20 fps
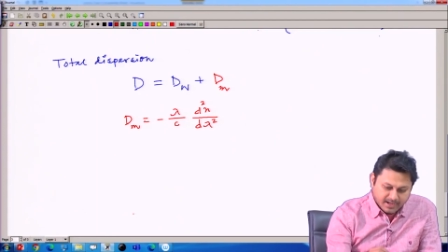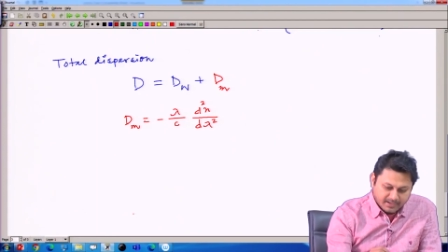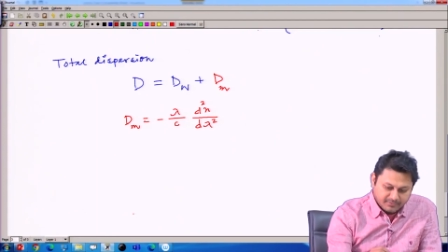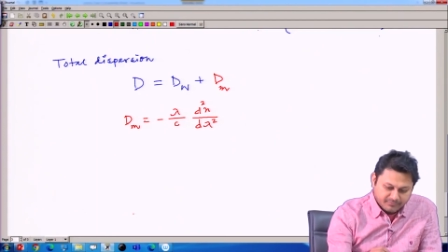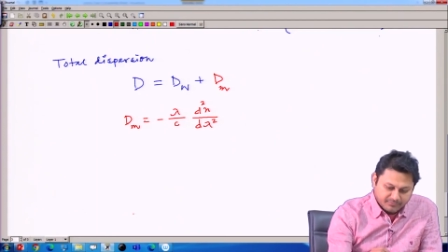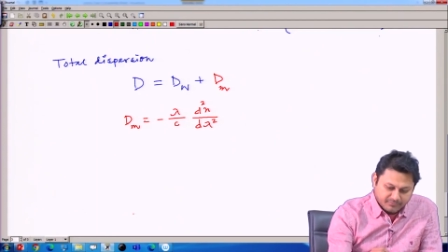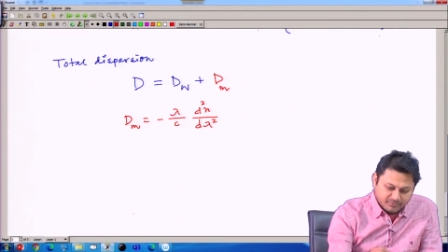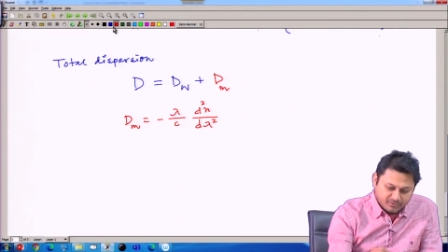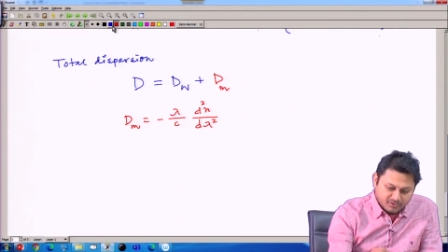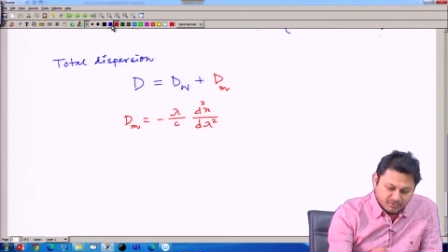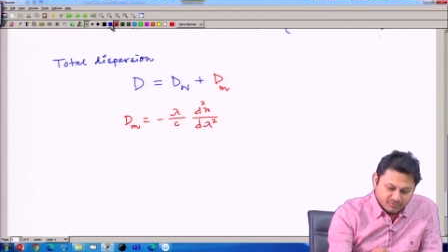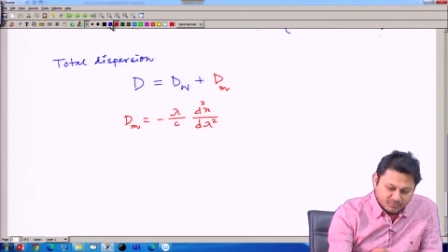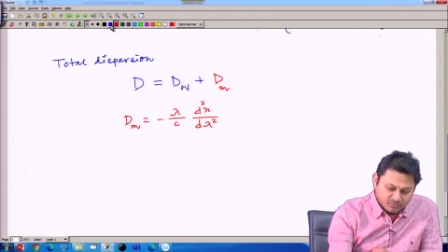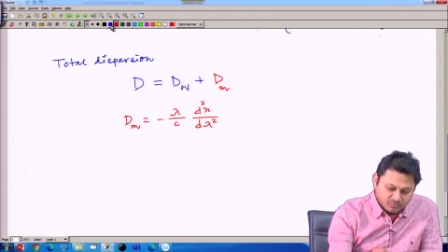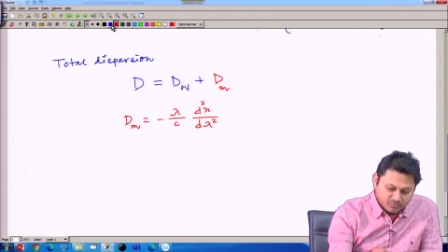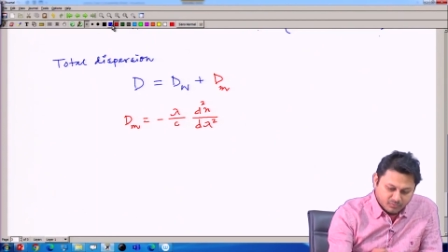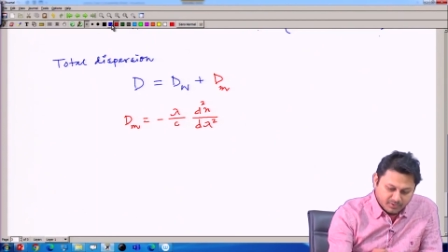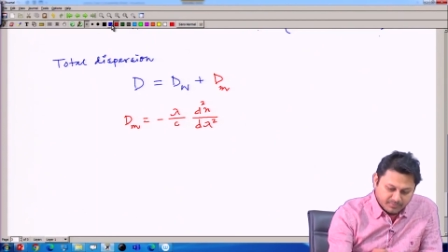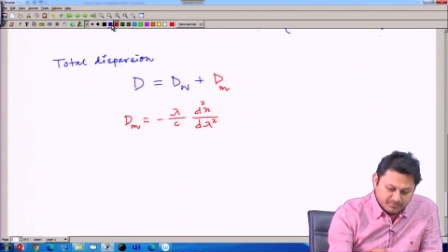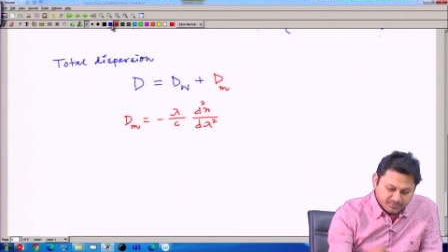and for
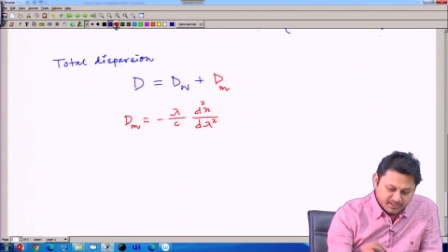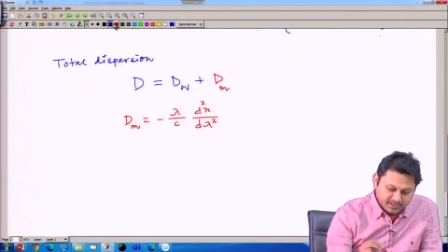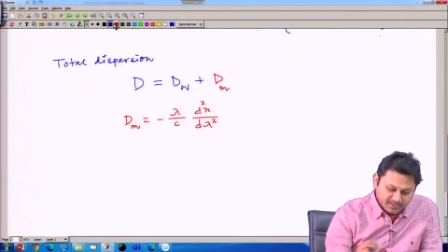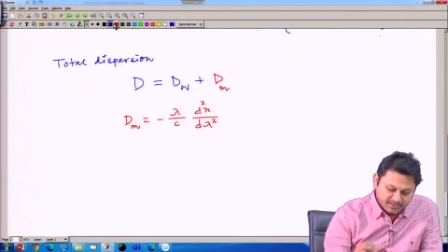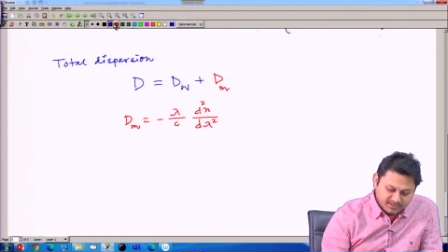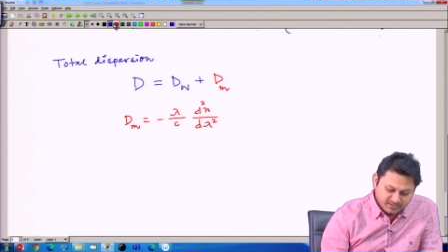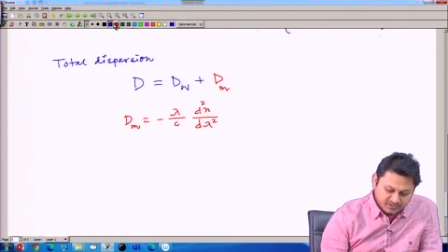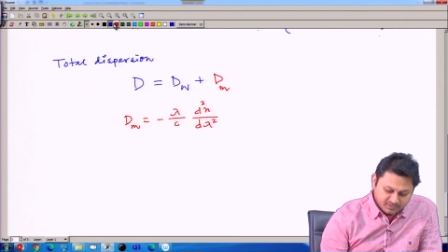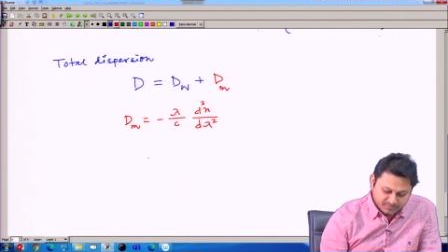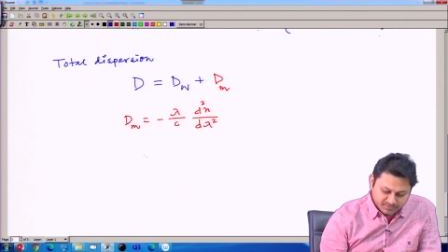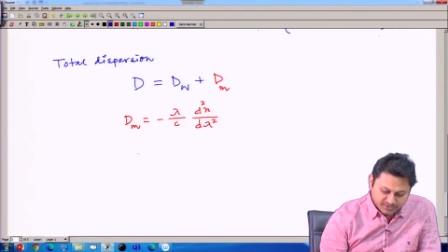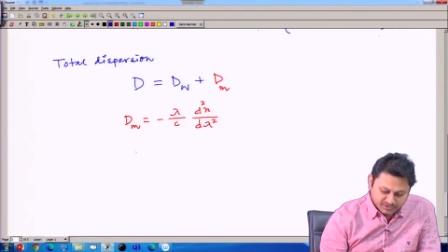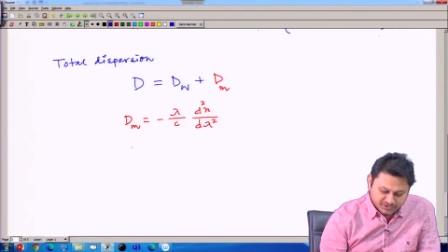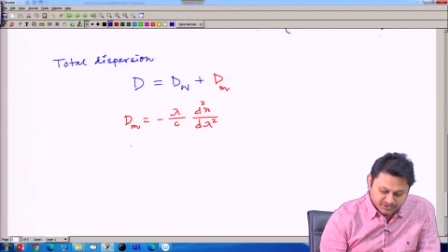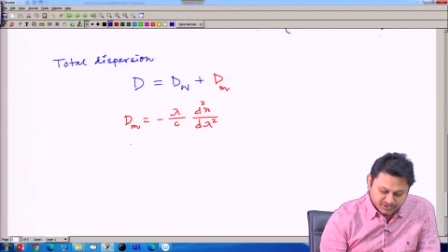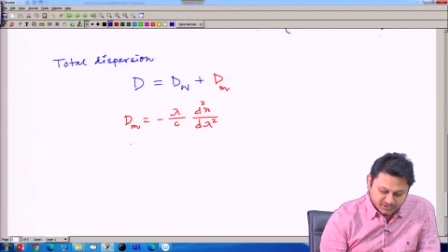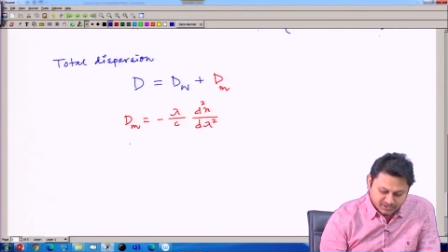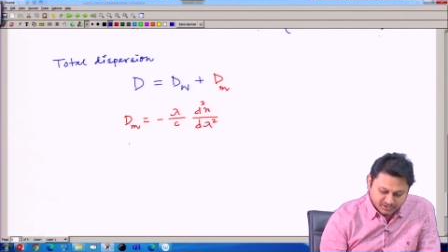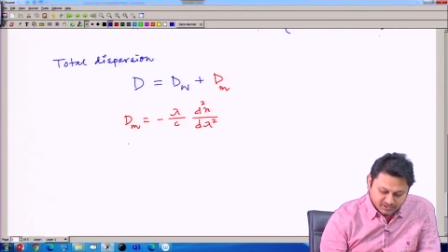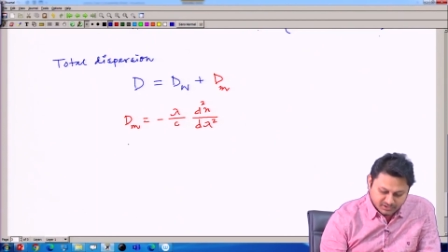waveguide
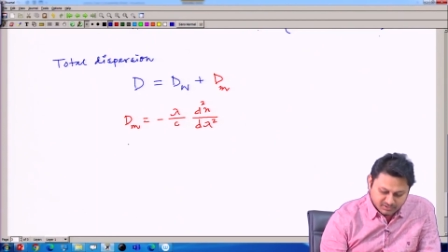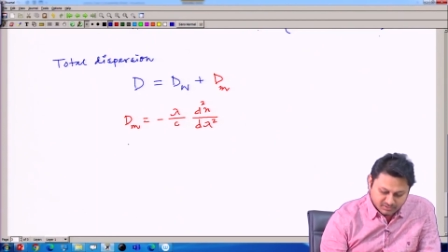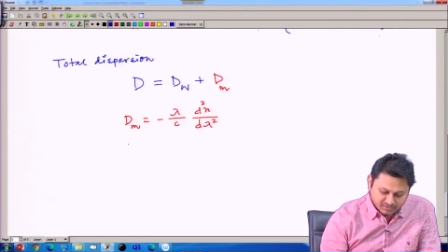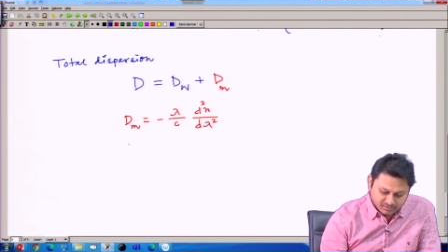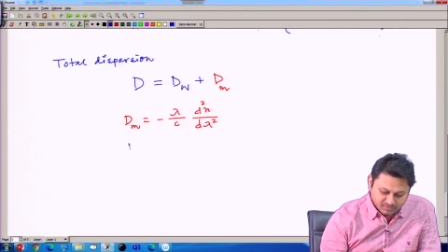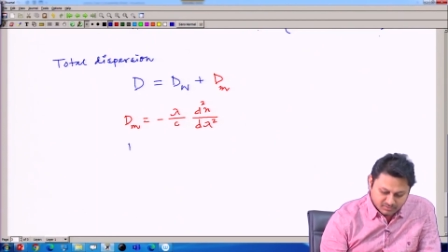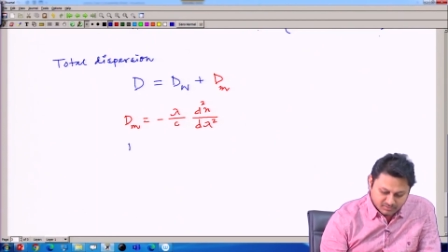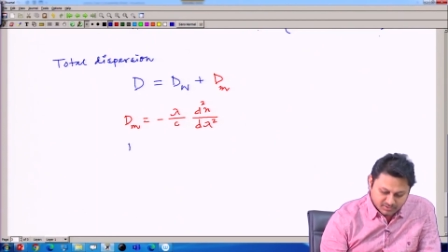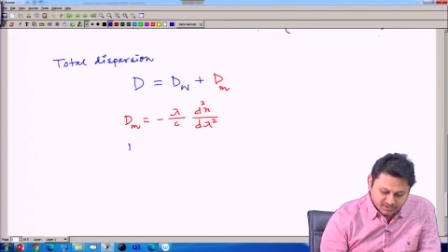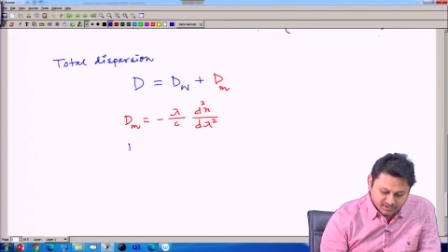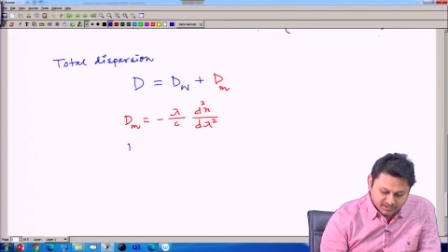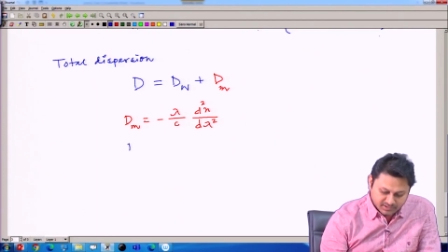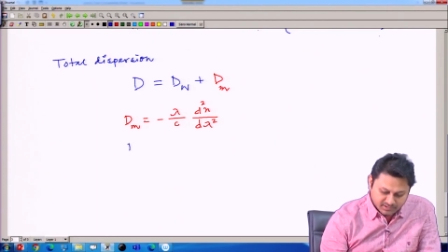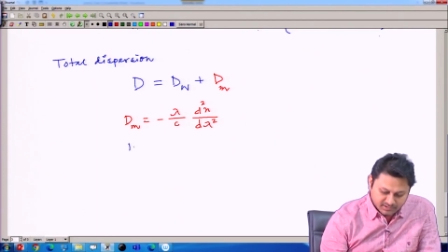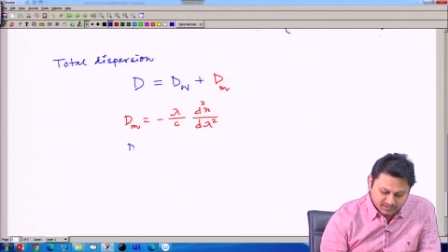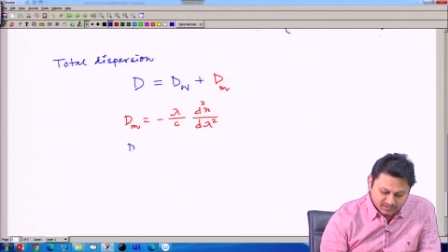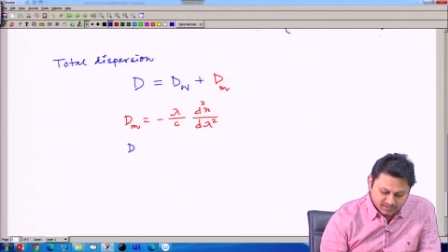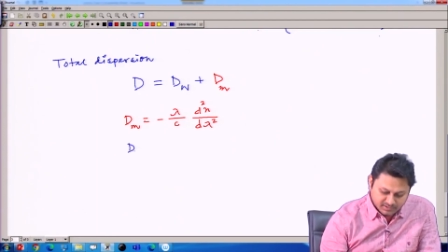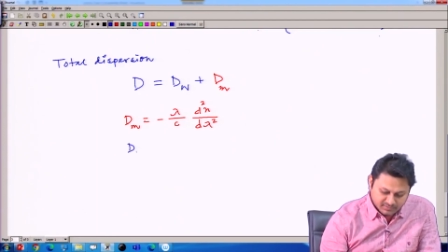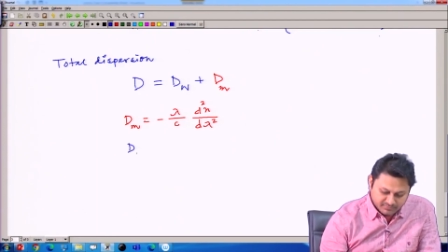dispersion we
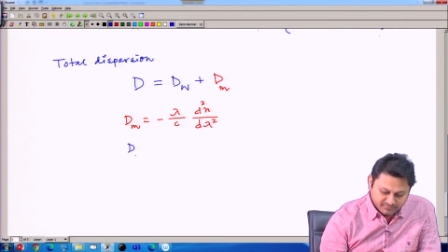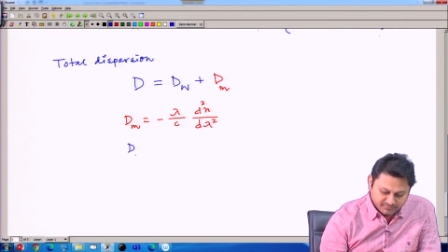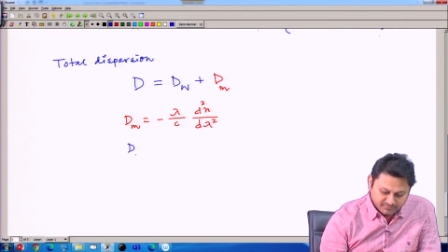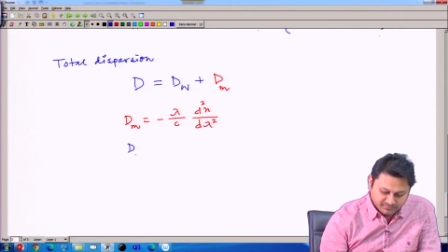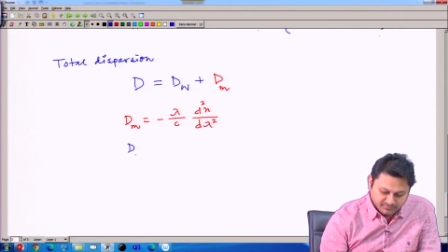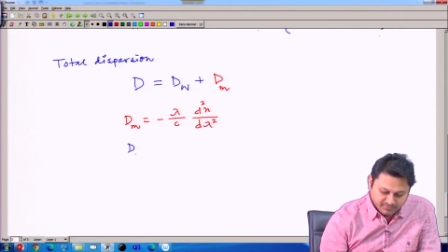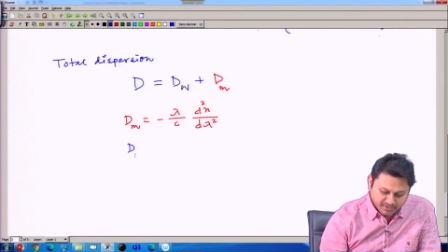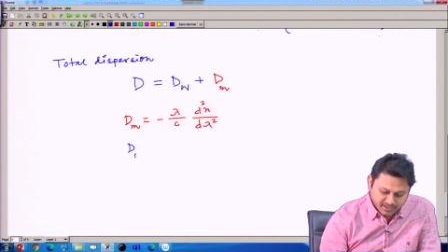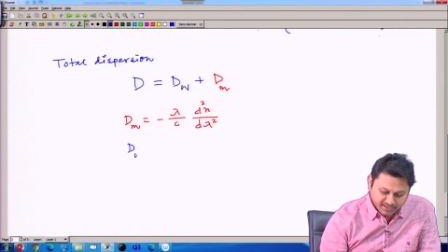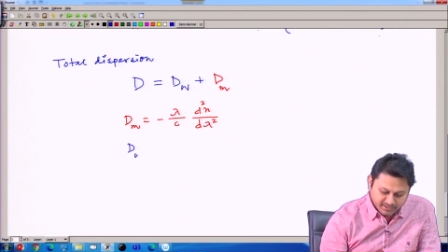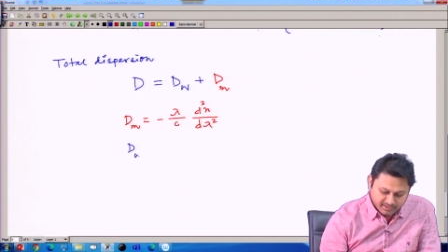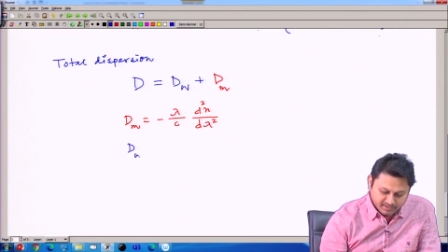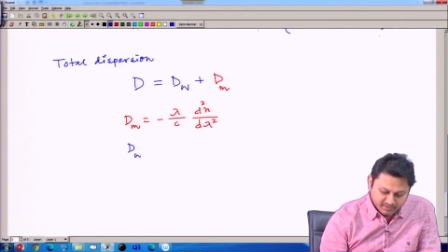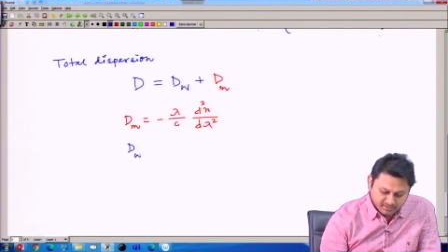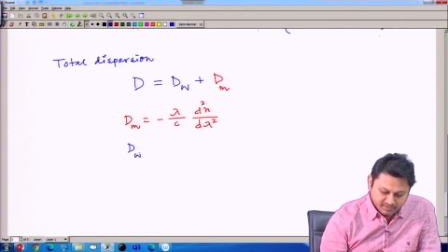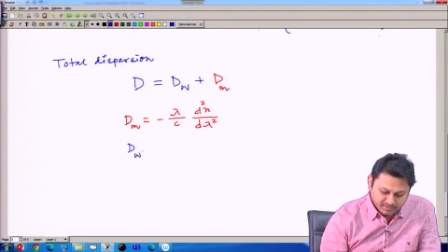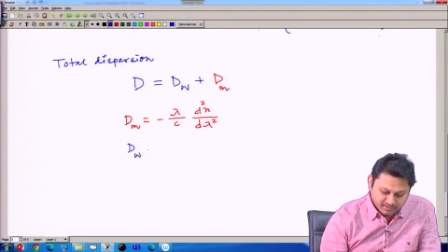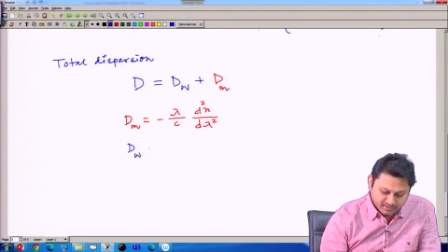just define